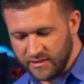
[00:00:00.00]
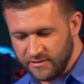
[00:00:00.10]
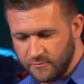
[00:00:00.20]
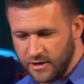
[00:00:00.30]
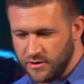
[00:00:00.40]

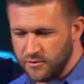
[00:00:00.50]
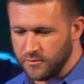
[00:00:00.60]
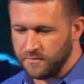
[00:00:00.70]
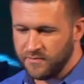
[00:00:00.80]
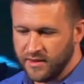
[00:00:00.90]
that we
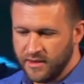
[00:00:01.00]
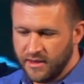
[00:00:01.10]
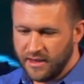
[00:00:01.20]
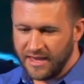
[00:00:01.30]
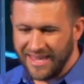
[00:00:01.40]
do,
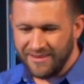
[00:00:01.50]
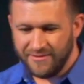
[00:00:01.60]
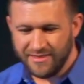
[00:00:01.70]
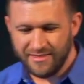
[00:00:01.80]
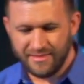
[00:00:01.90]

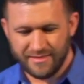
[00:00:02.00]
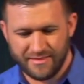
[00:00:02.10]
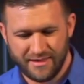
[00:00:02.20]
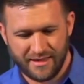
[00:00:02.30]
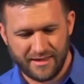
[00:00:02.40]
even
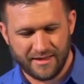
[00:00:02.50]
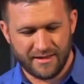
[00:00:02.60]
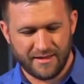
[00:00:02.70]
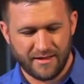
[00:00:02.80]
the